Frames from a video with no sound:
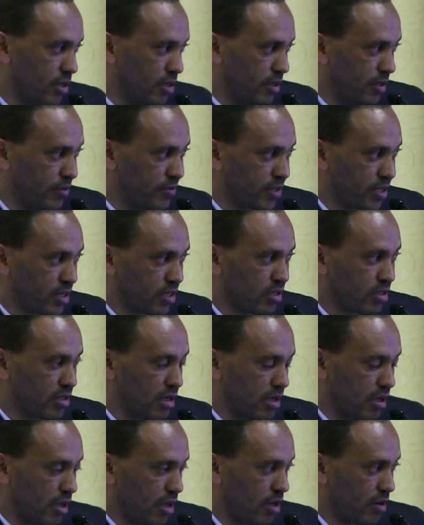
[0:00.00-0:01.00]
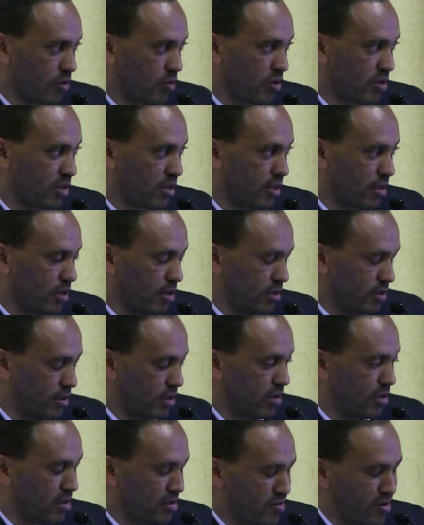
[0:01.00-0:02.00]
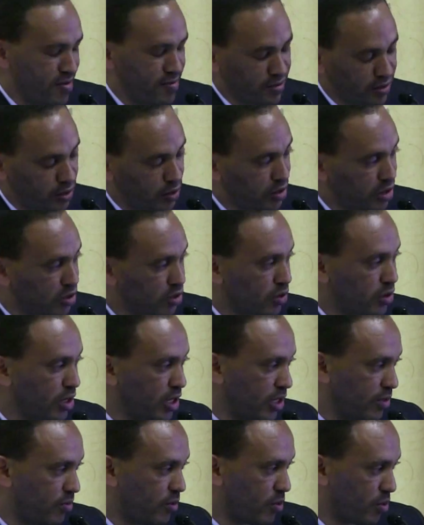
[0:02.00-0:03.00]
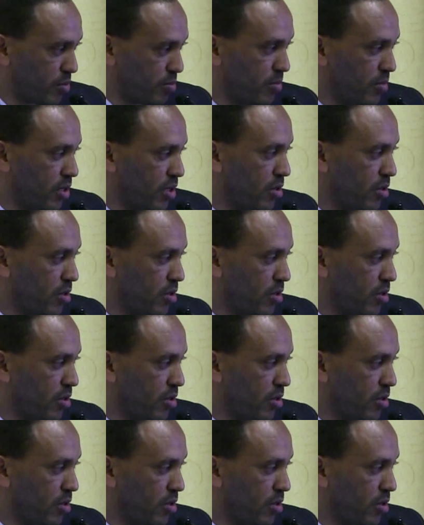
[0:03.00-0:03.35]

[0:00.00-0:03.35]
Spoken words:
different even though it is not uniform.